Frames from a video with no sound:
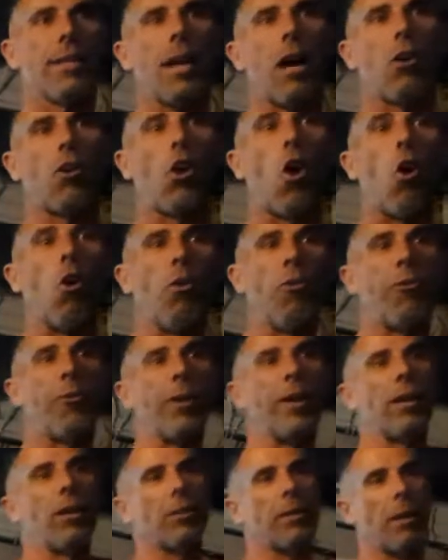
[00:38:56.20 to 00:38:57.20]
Here's our
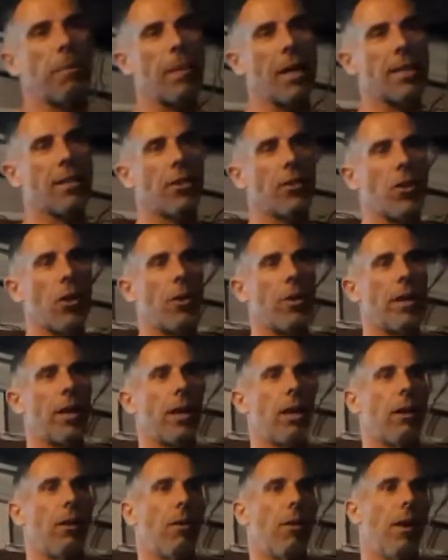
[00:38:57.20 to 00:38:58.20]
field in
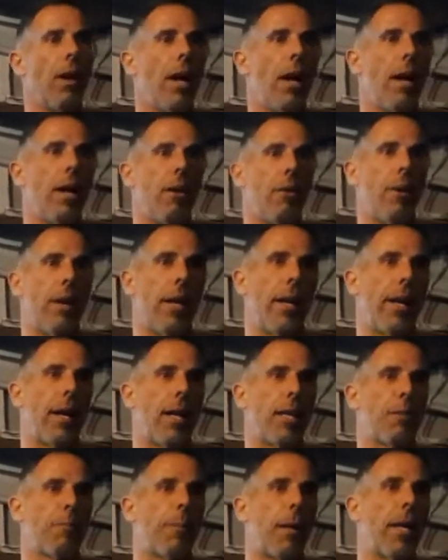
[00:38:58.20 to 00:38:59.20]
Macedonia, really,
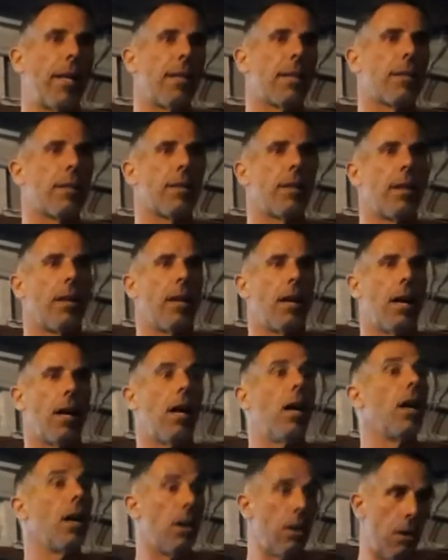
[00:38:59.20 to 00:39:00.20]
really nice place,
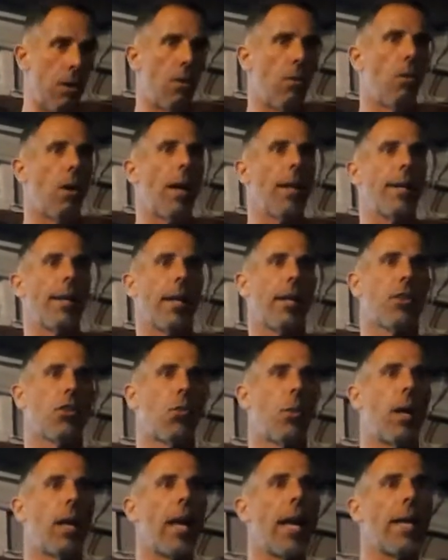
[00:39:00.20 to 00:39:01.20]
uh, right
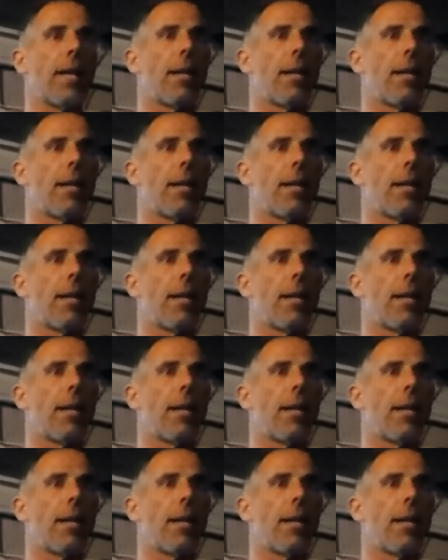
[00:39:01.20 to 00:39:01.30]
next